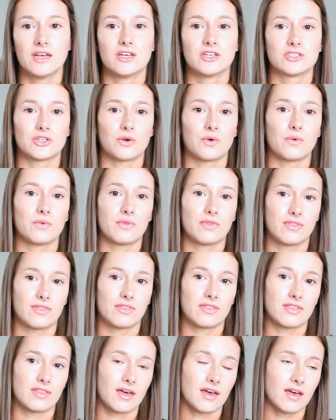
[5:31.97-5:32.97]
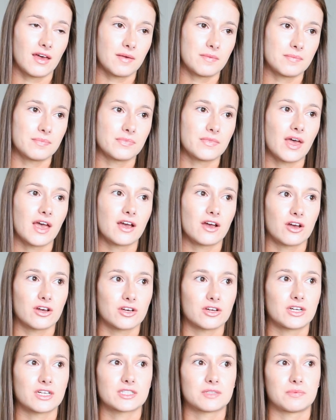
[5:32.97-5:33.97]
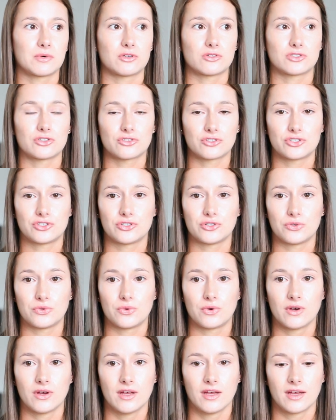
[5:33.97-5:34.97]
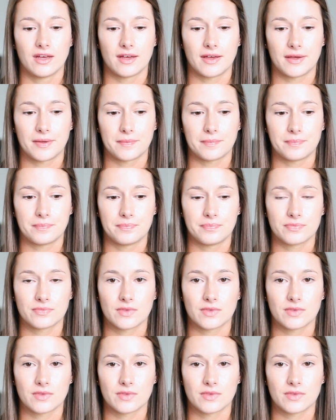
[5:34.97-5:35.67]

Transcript: So um, I got good exposure to um,